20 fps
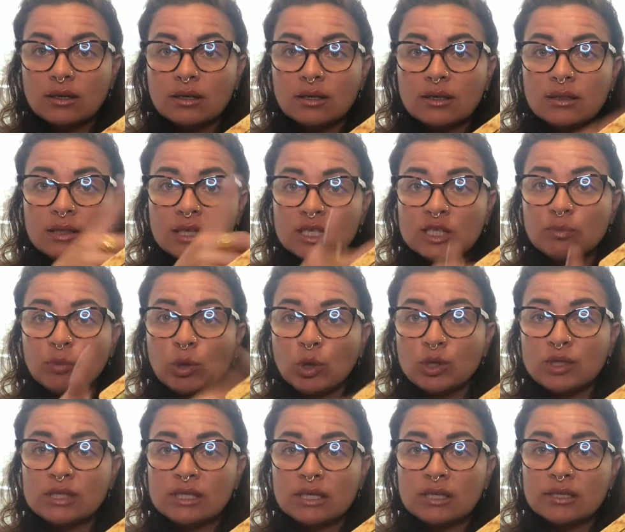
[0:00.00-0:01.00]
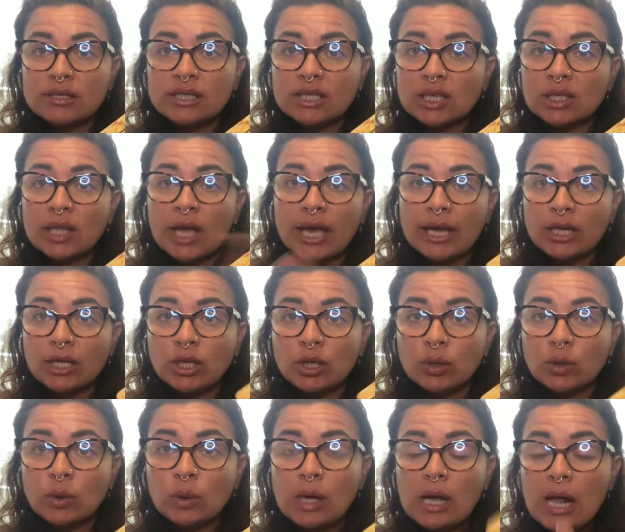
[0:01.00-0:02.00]
this person to lie to
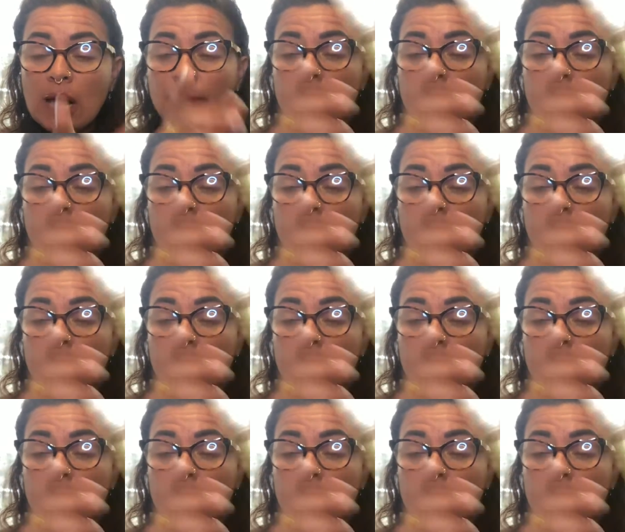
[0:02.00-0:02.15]
you.